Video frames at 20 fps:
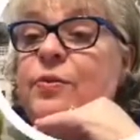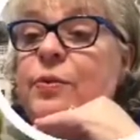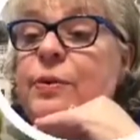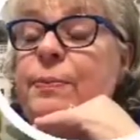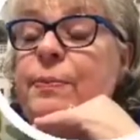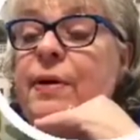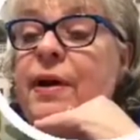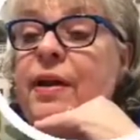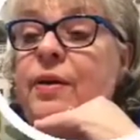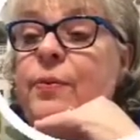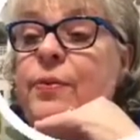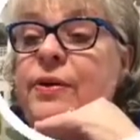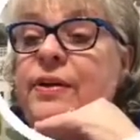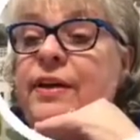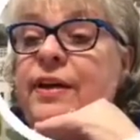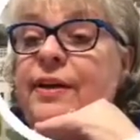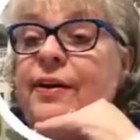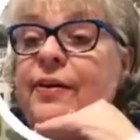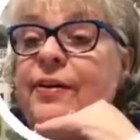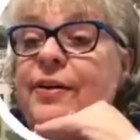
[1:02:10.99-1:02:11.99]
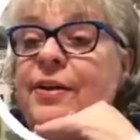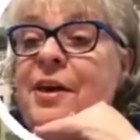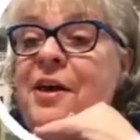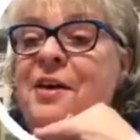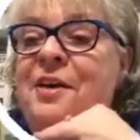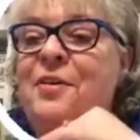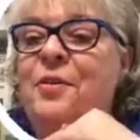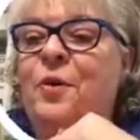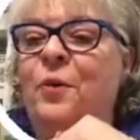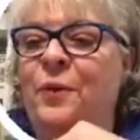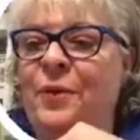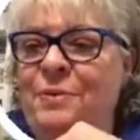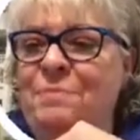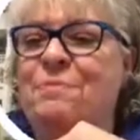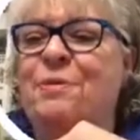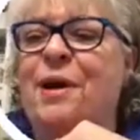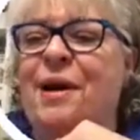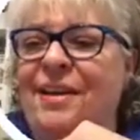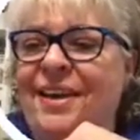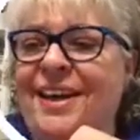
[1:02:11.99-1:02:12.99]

We probably wouldn't get our, we'd probably